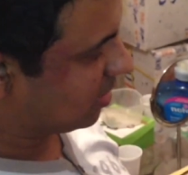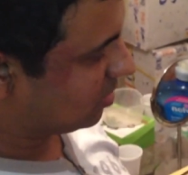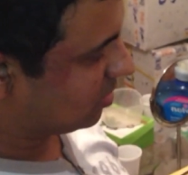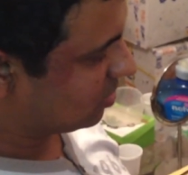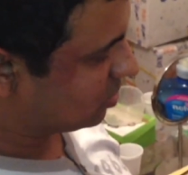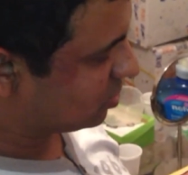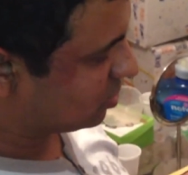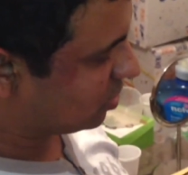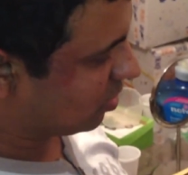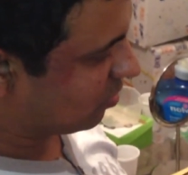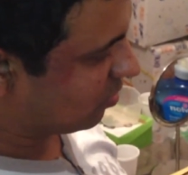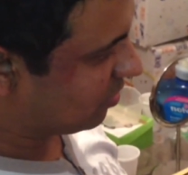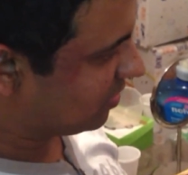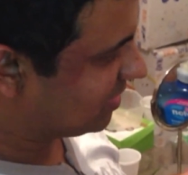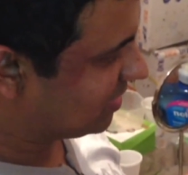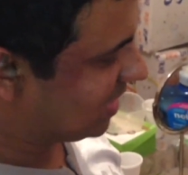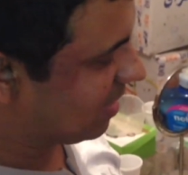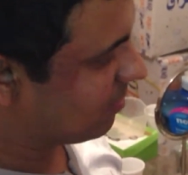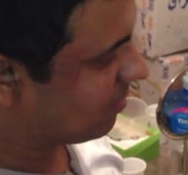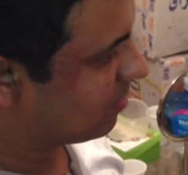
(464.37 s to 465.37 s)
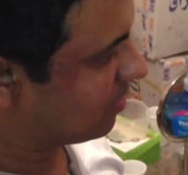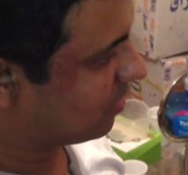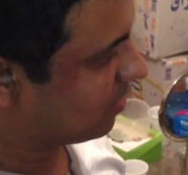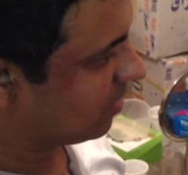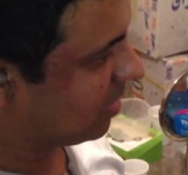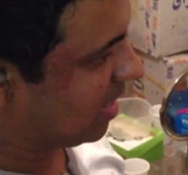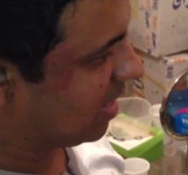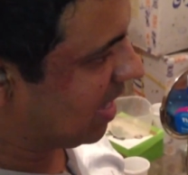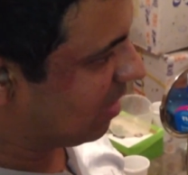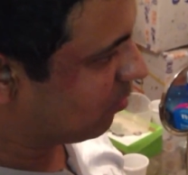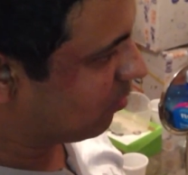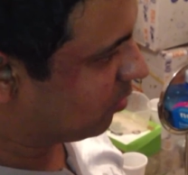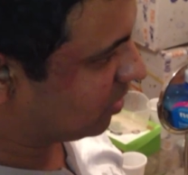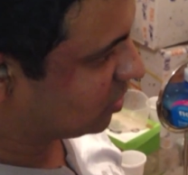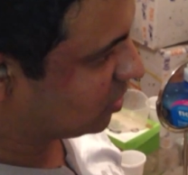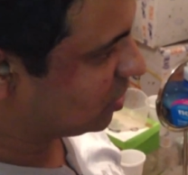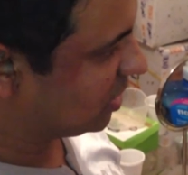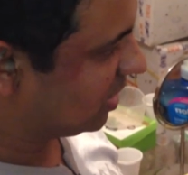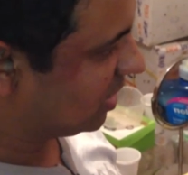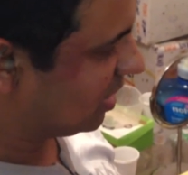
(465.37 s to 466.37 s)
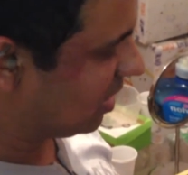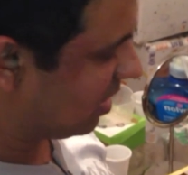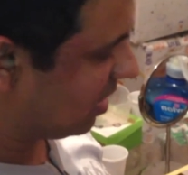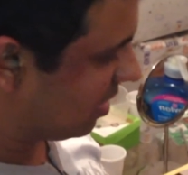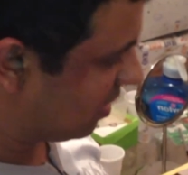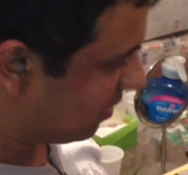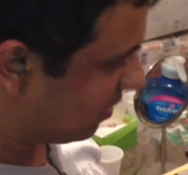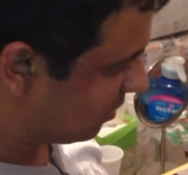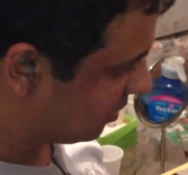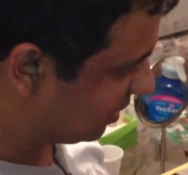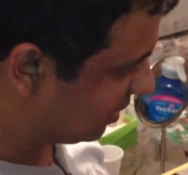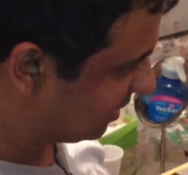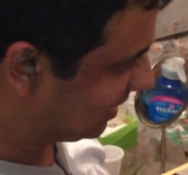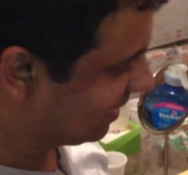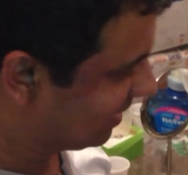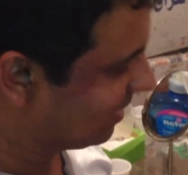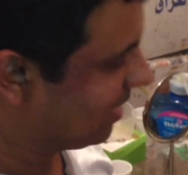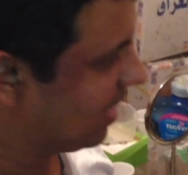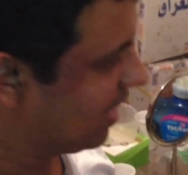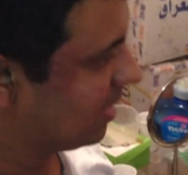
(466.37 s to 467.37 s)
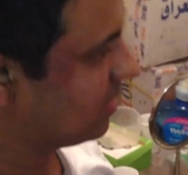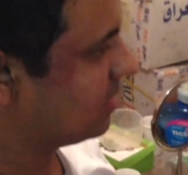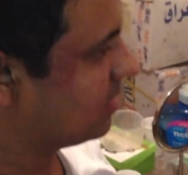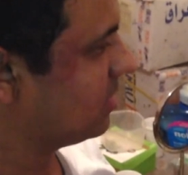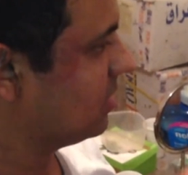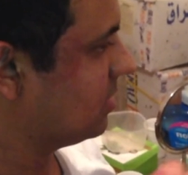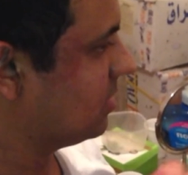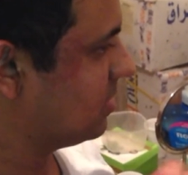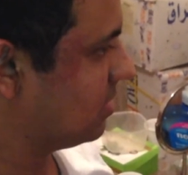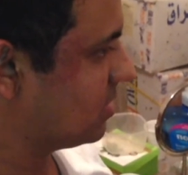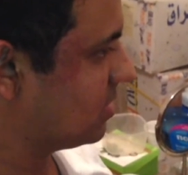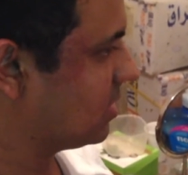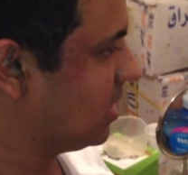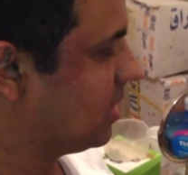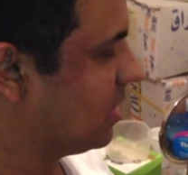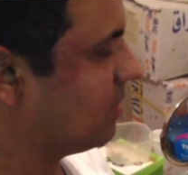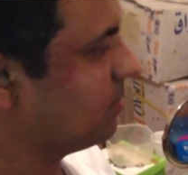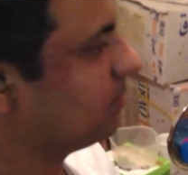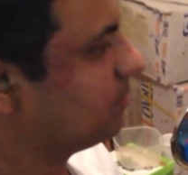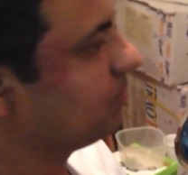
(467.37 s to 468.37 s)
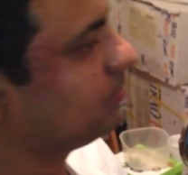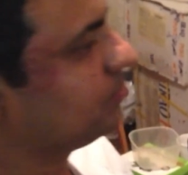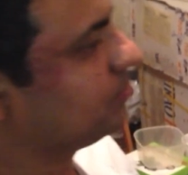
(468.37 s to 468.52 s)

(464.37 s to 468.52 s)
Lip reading: control the depth at which the needle enters the skin.